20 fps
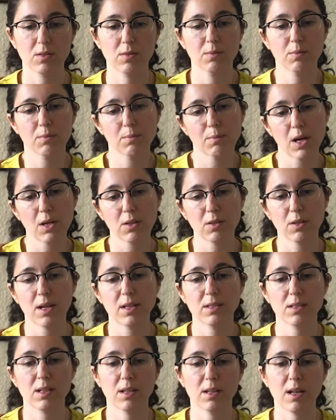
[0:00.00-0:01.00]

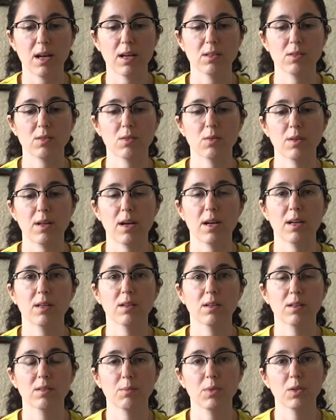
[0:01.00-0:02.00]
modernizing that so that
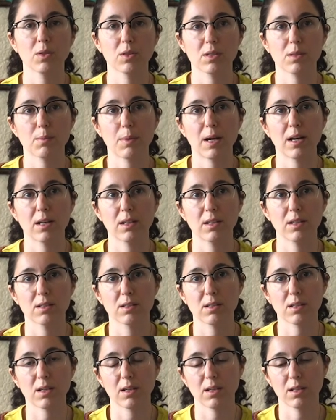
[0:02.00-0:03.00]

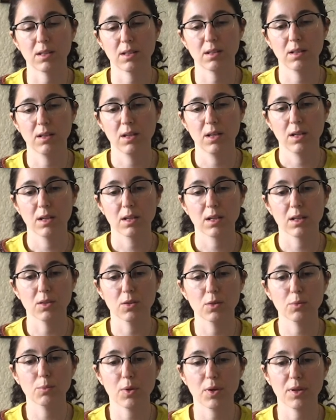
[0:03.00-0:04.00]
municipalities can
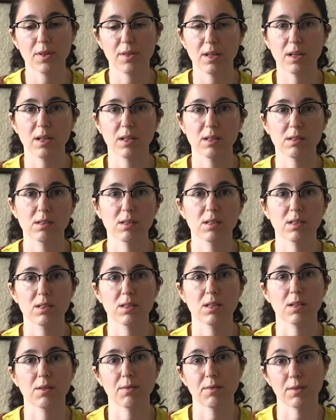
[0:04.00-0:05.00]
do more things, because
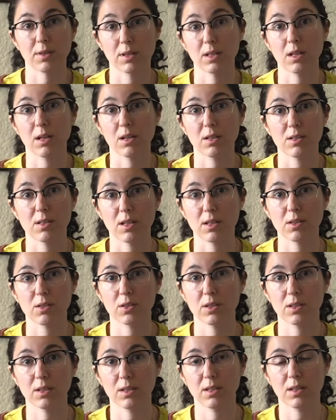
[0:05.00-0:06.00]
they really are
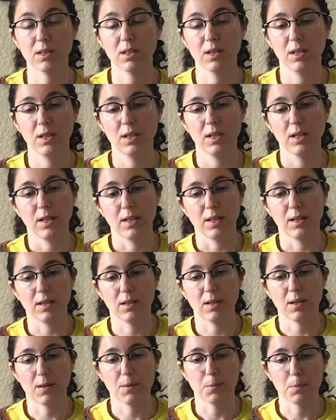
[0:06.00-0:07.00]
central in
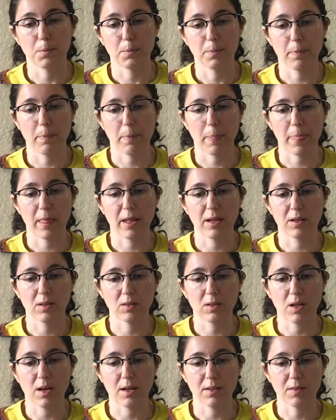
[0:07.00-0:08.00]
a
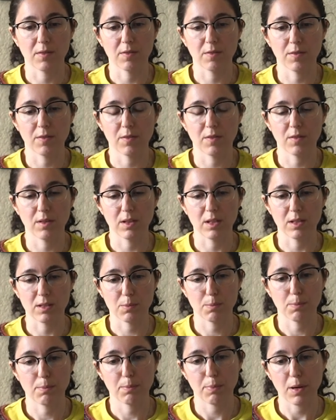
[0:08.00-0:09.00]
lot of these
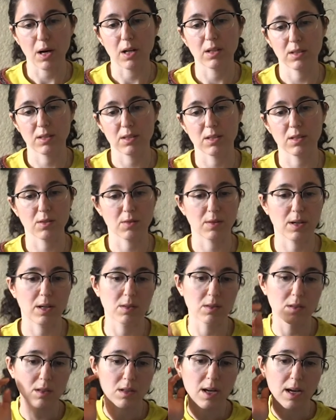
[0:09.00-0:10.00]
policies
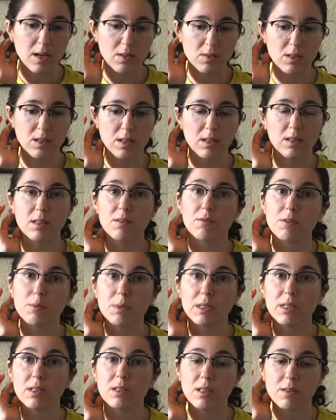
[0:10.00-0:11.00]
around housing and
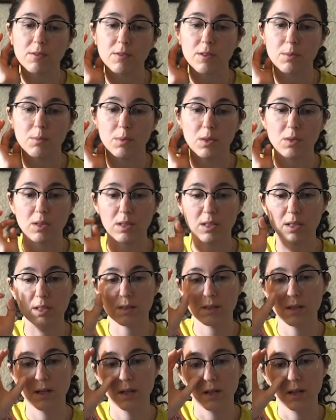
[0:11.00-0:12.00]
livability of communities.